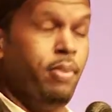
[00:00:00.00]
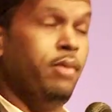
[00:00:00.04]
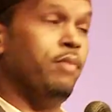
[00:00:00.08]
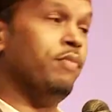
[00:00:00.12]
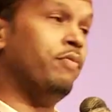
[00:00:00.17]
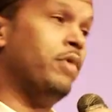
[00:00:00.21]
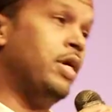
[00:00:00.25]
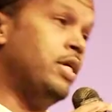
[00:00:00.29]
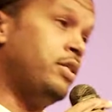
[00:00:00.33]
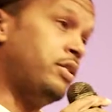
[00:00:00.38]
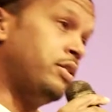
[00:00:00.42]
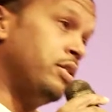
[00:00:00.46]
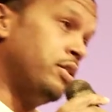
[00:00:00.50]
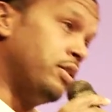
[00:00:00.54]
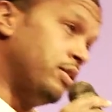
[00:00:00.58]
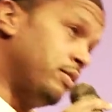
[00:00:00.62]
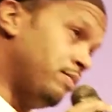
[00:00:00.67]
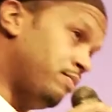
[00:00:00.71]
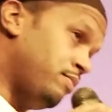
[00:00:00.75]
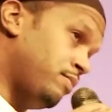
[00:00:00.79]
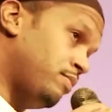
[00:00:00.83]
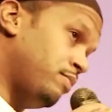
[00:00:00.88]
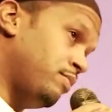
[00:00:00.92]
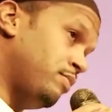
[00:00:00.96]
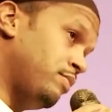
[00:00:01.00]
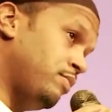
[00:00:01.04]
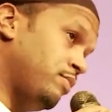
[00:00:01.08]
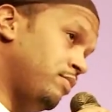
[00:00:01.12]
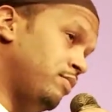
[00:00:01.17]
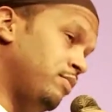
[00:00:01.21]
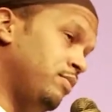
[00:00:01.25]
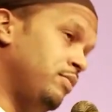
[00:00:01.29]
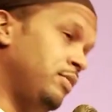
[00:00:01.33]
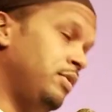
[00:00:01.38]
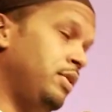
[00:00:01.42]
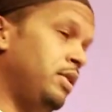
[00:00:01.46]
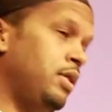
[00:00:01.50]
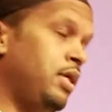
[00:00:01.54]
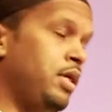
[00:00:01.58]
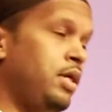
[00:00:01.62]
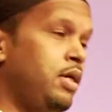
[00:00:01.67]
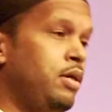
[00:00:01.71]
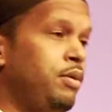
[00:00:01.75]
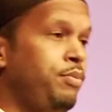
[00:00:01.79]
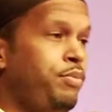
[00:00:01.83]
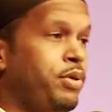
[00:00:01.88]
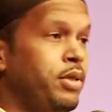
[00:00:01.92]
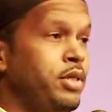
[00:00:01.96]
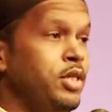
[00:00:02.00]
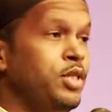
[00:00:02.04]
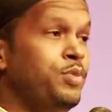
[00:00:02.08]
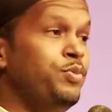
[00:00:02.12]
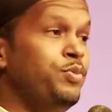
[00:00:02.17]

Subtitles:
Racism, police